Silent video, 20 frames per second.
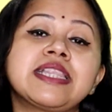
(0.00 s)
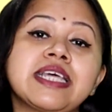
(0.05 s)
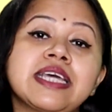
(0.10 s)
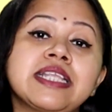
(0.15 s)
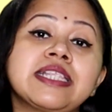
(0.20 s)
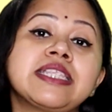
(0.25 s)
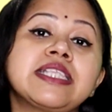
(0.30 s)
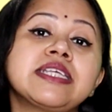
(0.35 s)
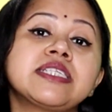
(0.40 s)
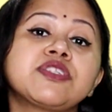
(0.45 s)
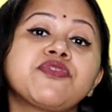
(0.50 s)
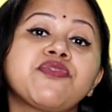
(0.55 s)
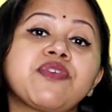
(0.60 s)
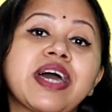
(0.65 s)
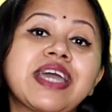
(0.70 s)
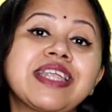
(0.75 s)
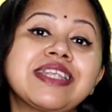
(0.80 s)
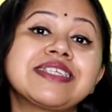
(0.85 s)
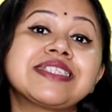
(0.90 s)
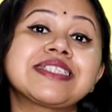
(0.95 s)
then this
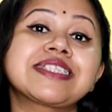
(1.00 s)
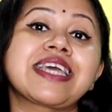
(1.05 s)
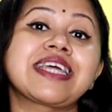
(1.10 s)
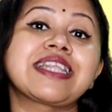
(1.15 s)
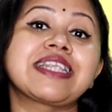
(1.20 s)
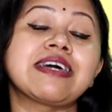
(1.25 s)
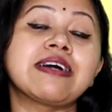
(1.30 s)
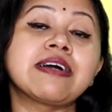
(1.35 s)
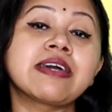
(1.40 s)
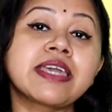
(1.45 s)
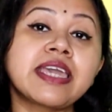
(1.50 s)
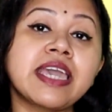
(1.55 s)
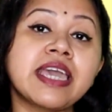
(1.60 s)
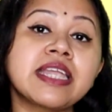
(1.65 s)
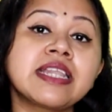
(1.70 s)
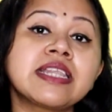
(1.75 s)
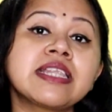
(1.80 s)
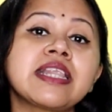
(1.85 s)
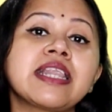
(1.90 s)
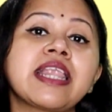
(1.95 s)
virus can
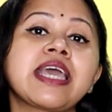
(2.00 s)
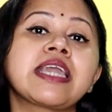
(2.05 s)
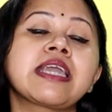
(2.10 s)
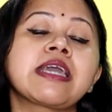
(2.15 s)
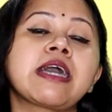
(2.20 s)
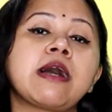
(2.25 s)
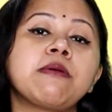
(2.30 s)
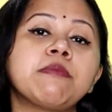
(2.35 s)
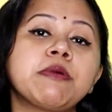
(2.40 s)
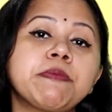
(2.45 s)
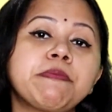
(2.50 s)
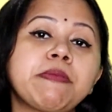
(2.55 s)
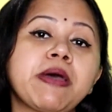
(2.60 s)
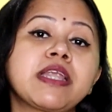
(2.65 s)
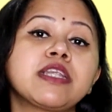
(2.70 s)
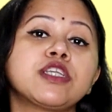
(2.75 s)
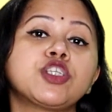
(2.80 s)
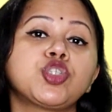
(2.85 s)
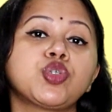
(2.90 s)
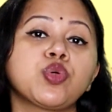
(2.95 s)
again like come up
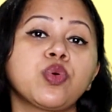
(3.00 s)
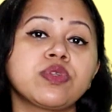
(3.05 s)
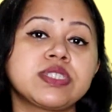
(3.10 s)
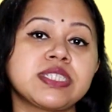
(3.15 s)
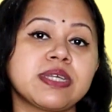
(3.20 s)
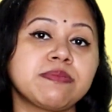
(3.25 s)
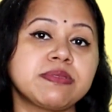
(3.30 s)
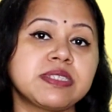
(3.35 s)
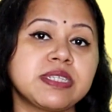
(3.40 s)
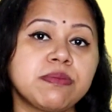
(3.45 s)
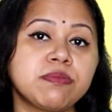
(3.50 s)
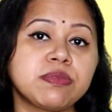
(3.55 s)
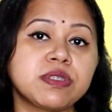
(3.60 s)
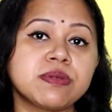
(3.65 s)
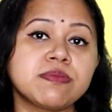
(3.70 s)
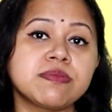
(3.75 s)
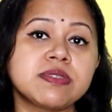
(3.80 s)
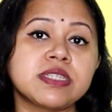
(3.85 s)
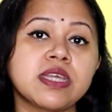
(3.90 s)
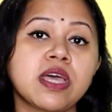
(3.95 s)
and show some
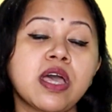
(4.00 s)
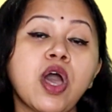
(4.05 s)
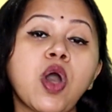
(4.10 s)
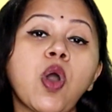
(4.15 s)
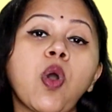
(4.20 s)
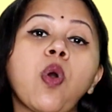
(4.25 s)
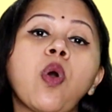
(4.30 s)
symptoms,